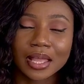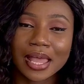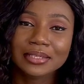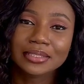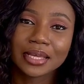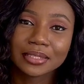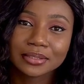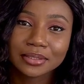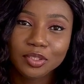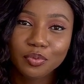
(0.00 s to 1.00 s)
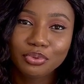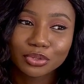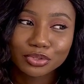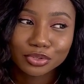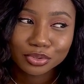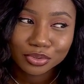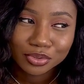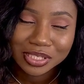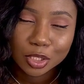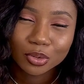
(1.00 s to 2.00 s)
And then you brought
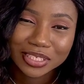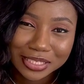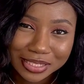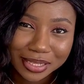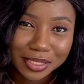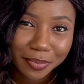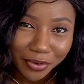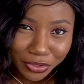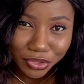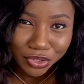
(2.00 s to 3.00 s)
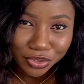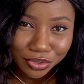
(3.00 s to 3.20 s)
long distance marriage.